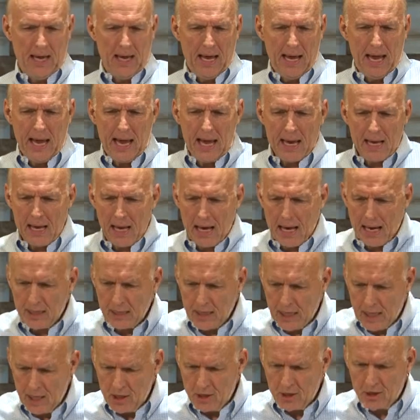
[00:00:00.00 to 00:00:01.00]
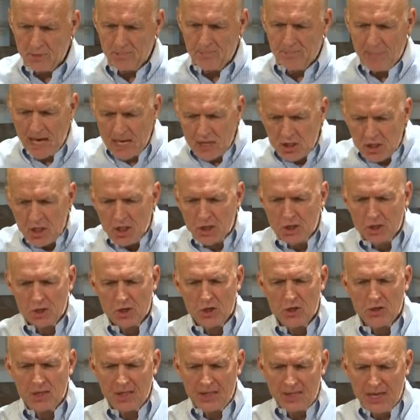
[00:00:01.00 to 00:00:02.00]
And his message to
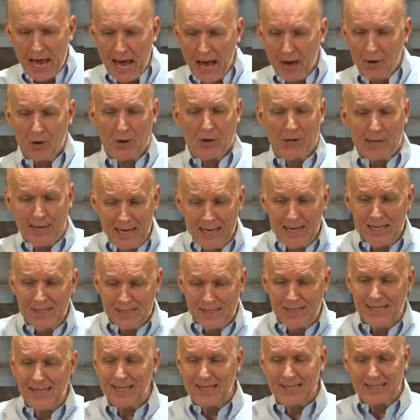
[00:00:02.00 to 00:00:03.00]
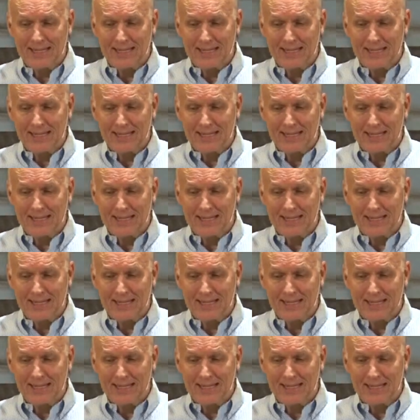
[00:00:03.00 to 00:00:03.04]
the doubter is this: